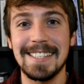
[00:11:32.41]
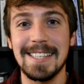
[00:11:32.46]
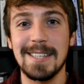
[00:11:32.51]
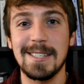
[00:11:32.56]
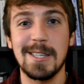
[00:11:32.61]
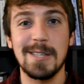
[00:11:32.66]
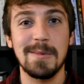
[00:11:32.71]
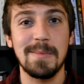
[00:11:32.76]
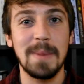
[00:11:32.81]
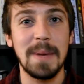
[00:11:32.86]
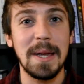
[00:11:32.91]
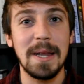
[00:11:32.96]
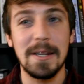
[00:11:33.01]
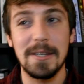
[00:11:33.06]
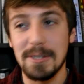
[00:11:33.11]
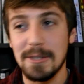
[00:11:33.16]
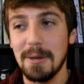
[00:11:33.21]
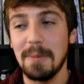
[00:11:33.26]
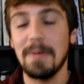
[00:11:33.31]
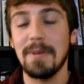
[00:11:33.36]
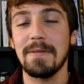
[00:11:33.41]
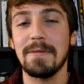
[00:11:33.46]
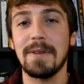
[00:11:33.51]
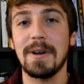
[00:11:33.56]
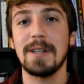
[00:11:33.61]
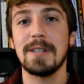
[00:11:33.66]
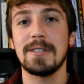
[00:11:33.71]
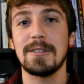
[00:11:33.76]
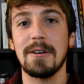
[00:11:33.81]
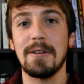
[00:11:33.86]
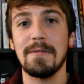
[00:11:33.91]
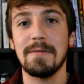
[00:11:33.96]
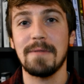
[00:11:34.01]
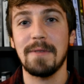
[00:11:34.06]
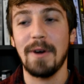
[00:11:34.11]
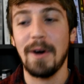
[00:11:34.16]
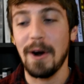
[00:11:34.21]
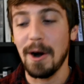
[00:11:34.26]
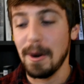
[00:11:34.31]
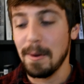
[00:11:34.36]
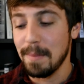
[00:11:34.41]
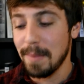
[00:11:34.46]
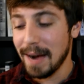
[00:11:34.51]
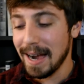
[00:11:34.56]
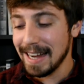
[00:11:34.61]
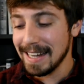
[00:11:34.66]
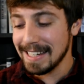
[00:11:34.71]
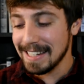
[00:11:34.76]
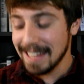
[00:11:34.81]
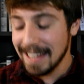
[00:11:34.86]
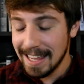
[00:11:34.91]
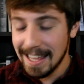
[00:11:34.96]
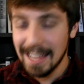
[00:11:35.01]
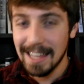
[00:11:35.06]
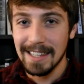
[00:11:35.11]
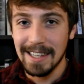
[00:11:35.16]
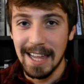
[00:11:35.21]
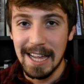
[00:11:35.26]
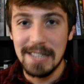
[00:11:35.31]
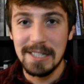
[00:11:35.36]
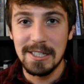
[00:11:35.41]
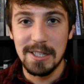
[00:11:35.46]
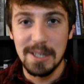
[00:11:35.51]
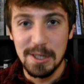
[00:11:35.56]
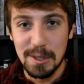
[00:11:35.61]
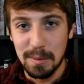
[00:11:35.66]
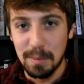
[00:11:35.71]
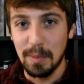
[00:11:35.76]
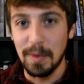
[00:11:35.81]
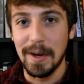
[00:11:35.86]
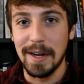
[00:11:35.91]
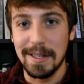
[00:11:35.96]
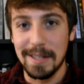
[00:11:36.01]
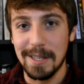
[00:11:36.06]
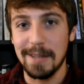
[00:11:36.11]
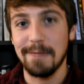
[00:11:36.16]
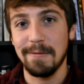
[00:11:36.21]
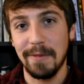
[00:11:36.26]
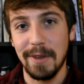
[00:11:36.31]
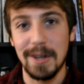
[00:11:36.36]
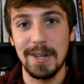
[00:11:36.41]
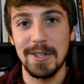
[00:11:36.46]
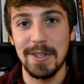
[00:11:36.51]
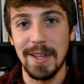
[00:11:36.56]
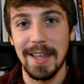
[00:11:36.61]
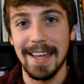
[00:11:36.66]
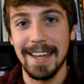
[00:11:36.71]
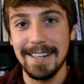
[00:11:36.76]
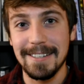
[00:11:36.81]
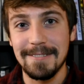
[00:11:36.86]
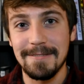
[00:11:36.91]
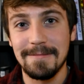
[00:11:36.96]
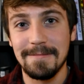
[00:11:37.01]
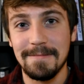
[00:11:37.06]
This has been super fun so far, but let's sprint to the finish line.